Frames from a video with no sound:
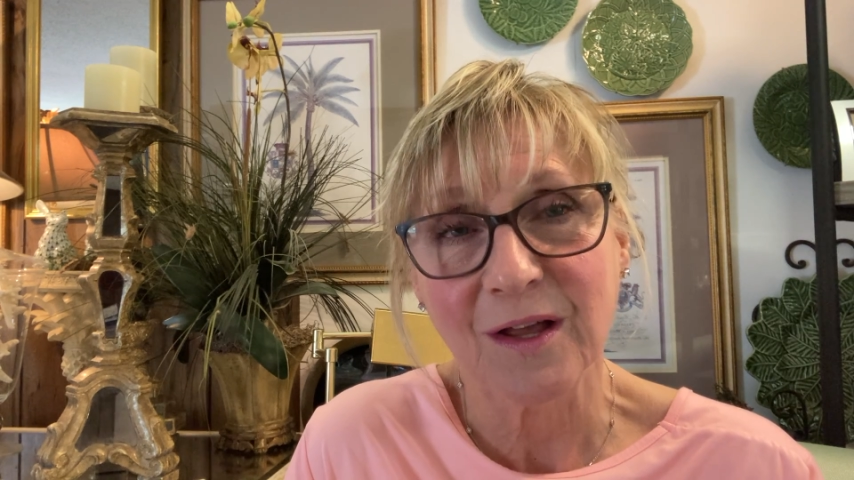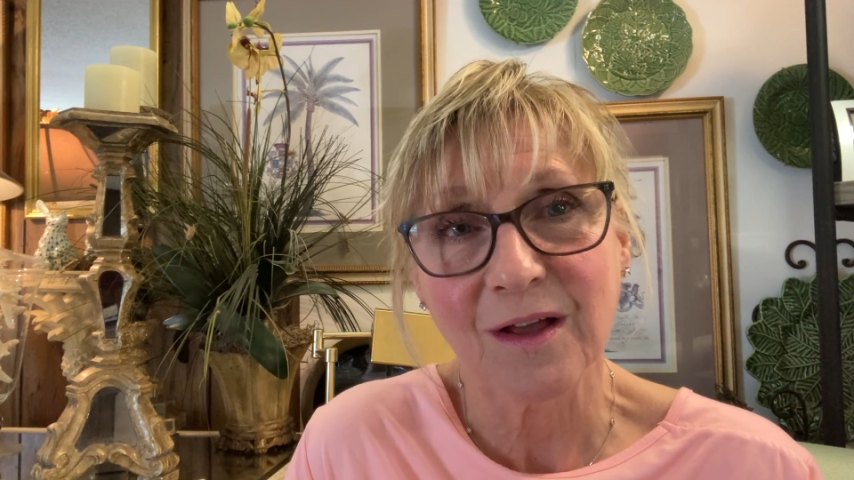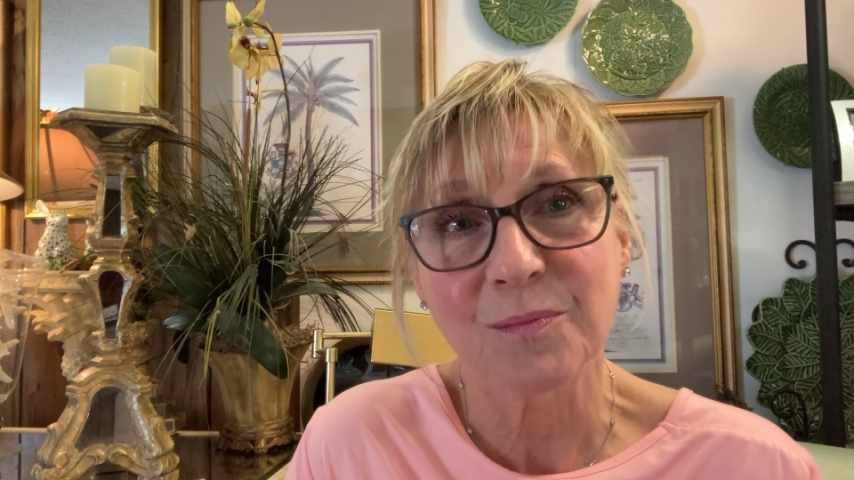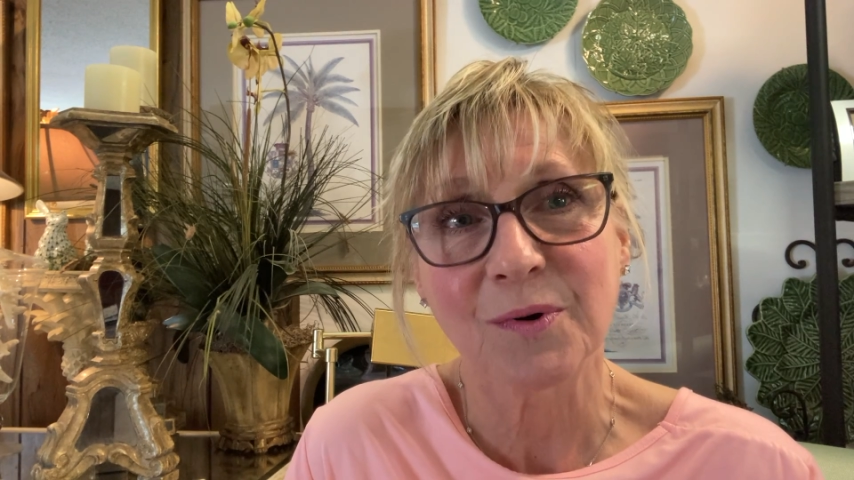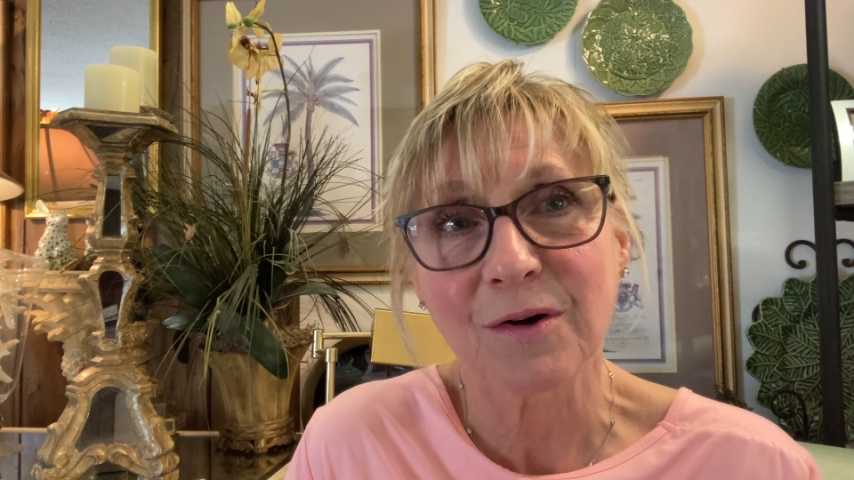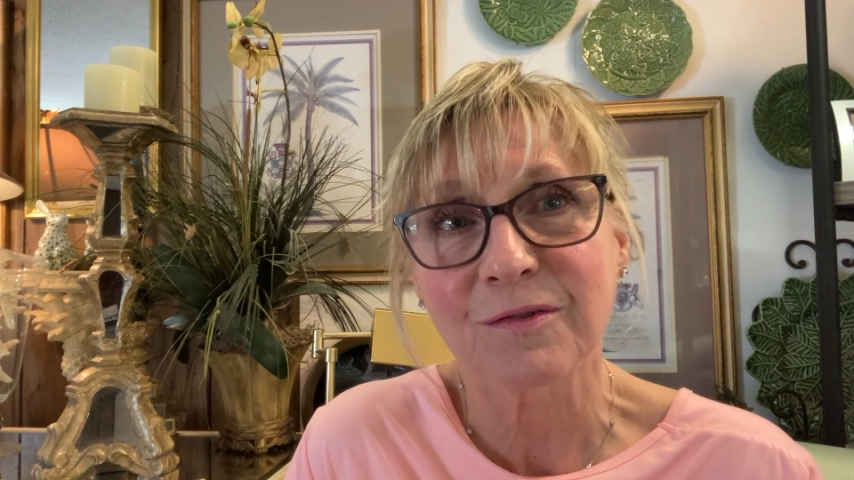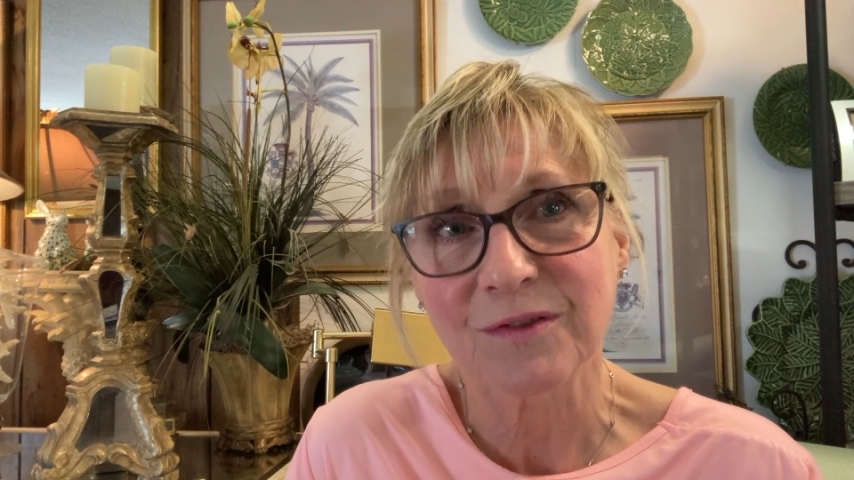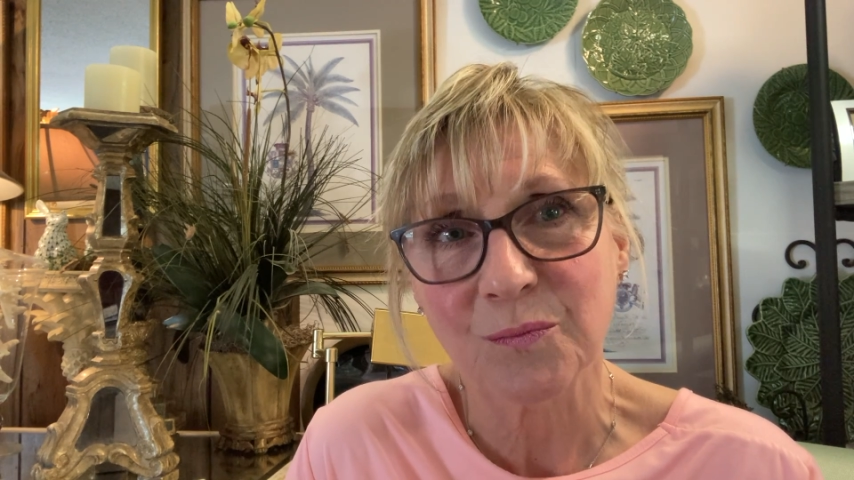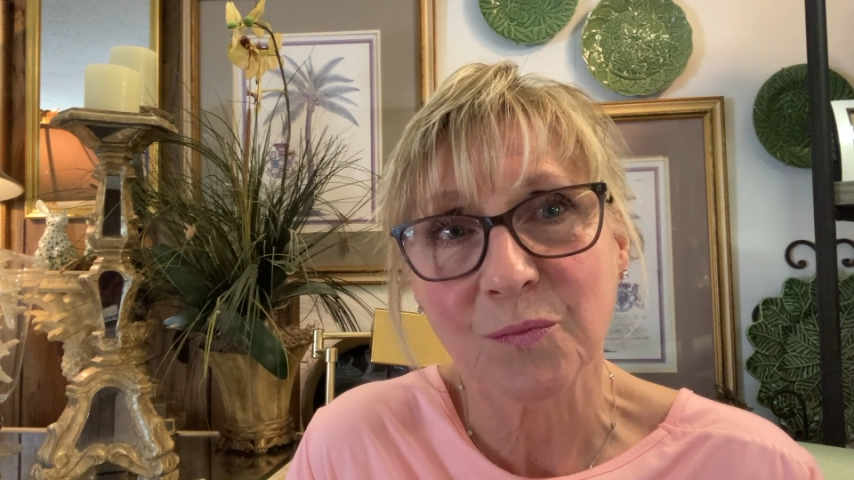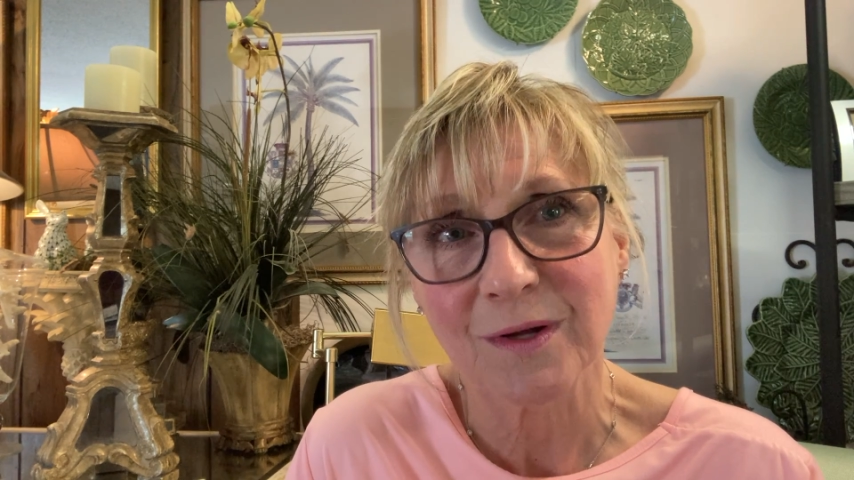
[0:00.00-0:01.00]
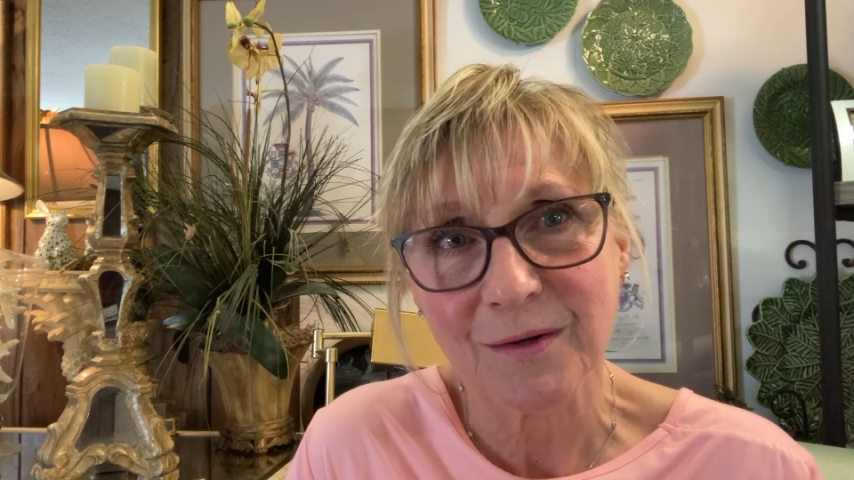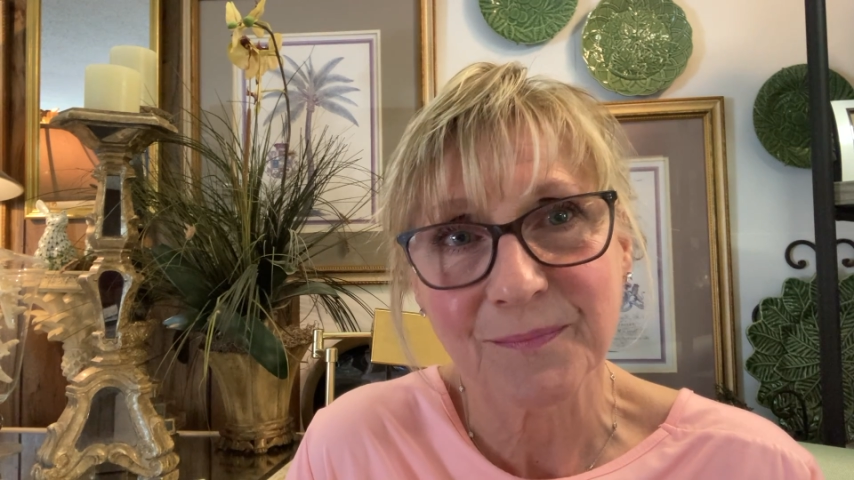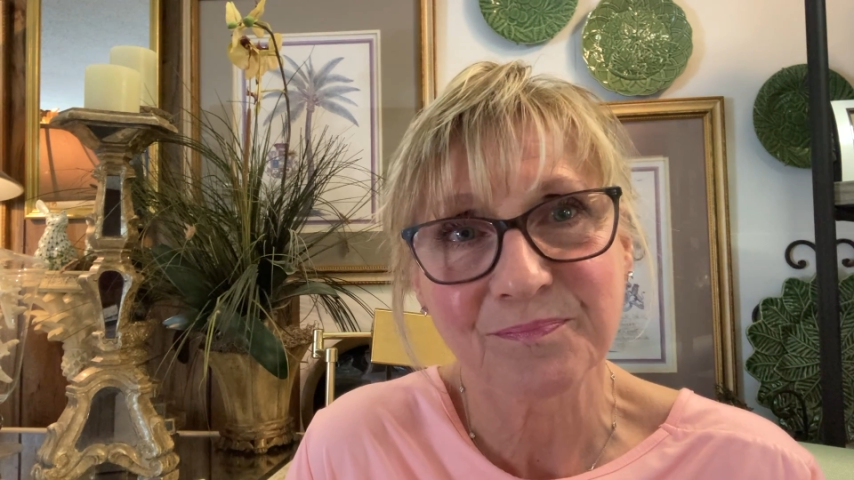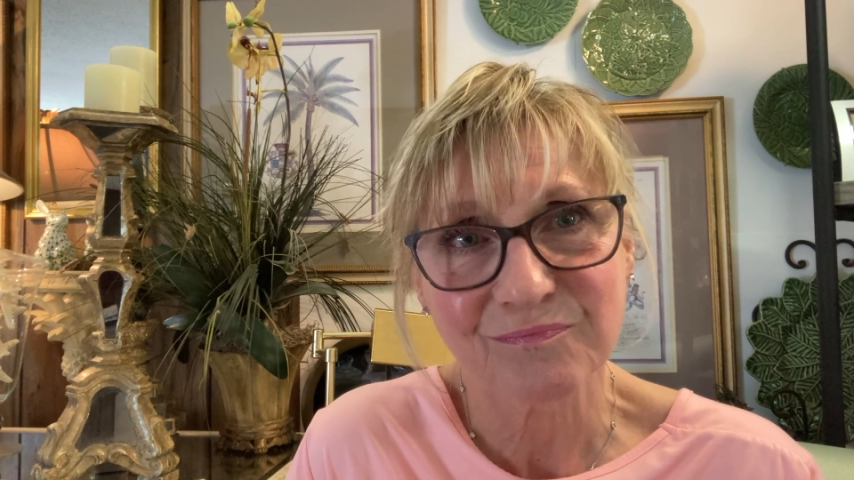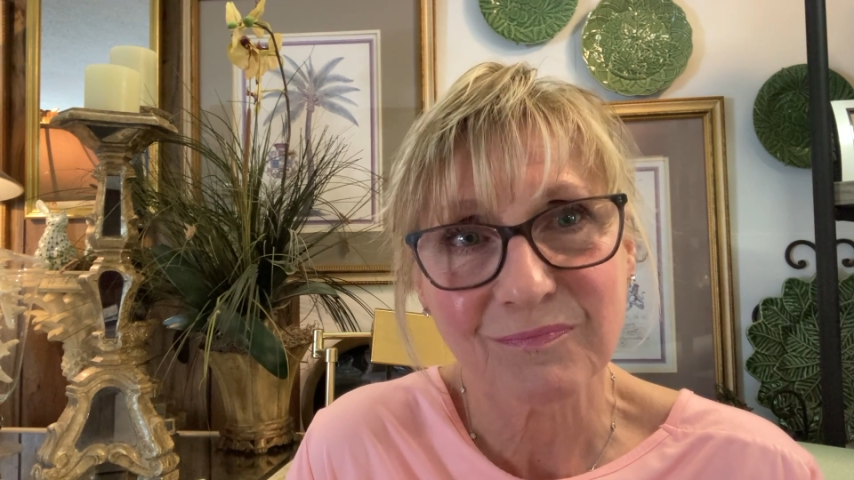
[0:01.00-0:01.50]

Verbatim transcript: other person will